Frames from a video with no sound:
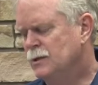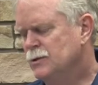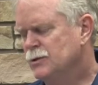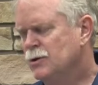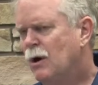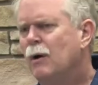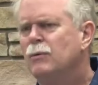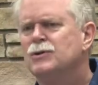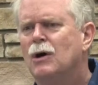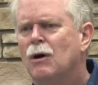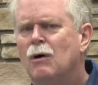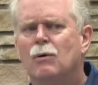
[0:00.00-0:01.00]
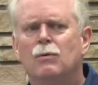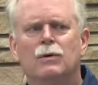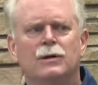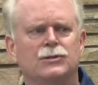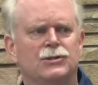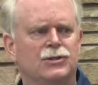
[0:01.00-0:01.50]
So I was
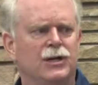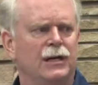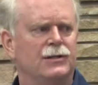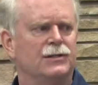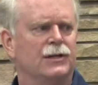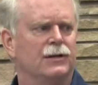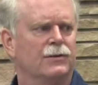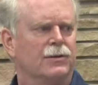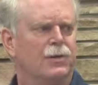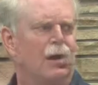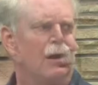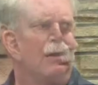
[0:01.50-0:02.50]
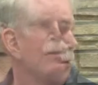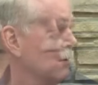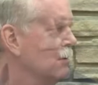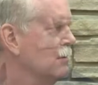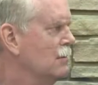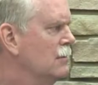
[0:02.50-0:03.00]
always chasing the
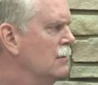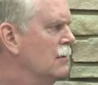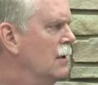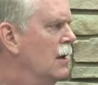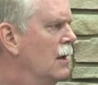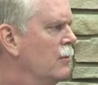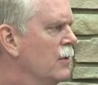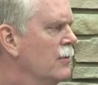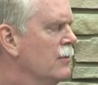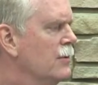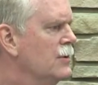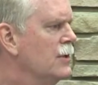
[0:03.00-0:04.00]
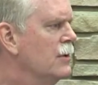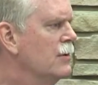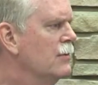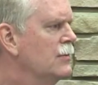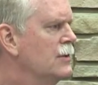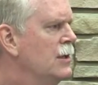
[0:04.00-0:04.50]
dollar with the
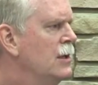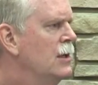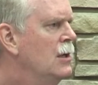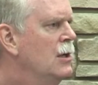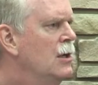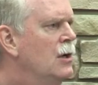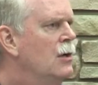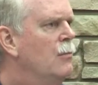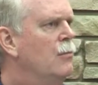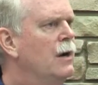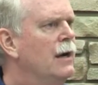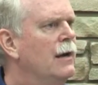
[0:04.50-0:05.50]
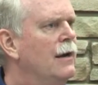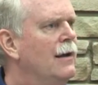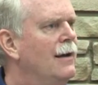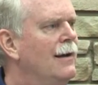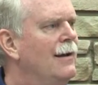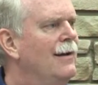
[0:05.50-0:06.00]
reserves. But
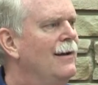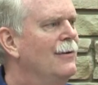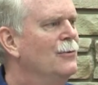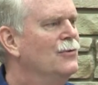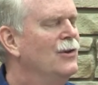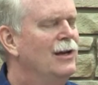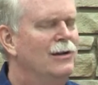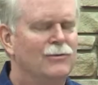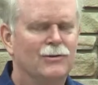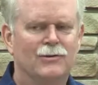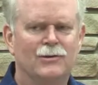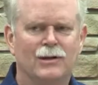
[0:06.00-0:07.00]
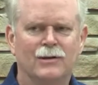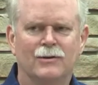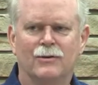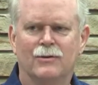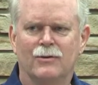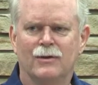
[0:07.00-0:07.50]
it was interesting
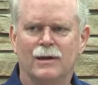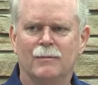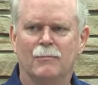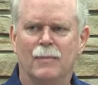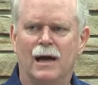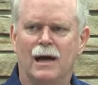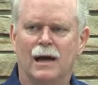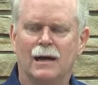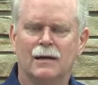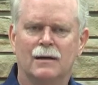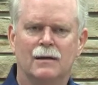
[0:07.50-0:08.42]
to think back